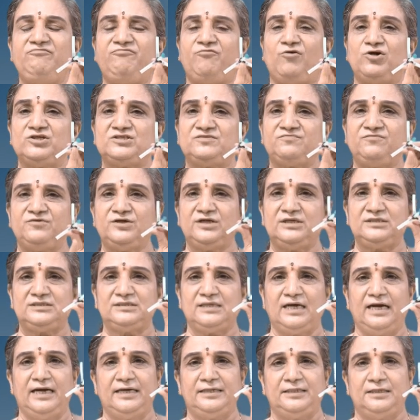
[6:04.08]

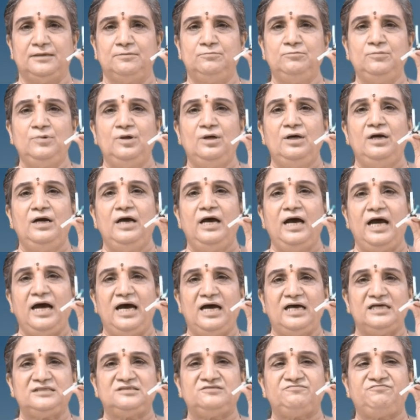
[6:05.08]
phosphorus atom
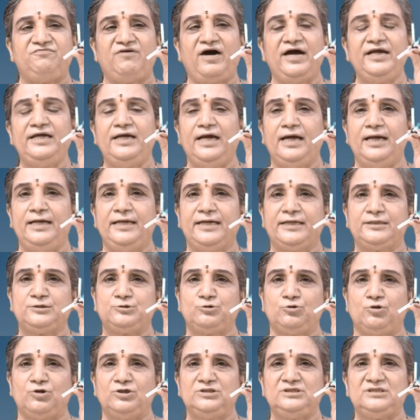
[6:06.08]
has 5
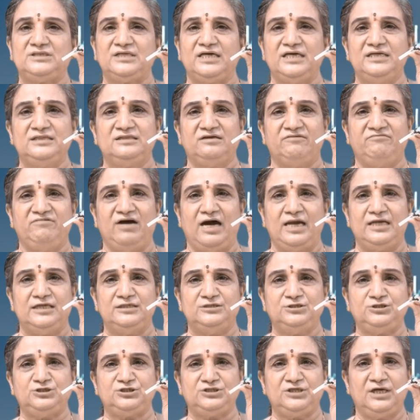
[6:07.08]
electrons in the
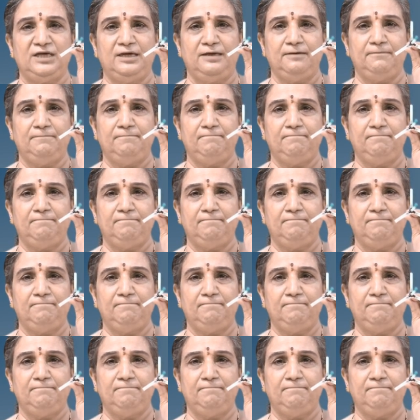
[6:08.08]
valence shell.